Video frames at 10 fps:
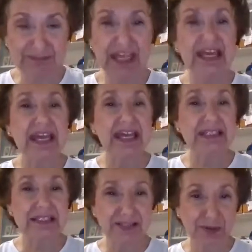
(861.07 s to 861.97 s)
And so
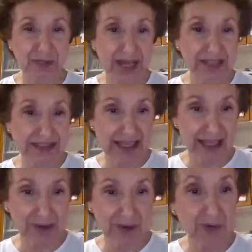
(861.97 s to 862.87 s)
that's how
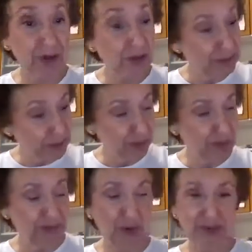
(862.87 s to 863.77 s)
we
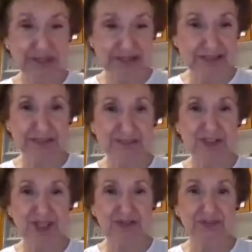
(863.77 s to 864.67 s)
wrote The Steam
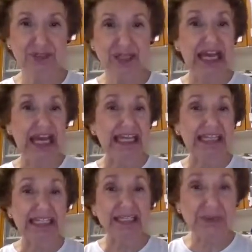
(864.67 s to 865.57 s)
Shovel. And he
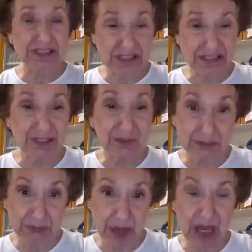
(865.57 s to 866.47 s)
was stuck with
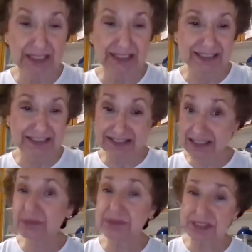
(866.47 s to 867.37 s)
buying it because that
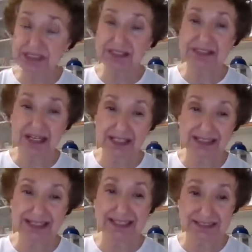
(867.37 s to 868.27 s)
was his idea.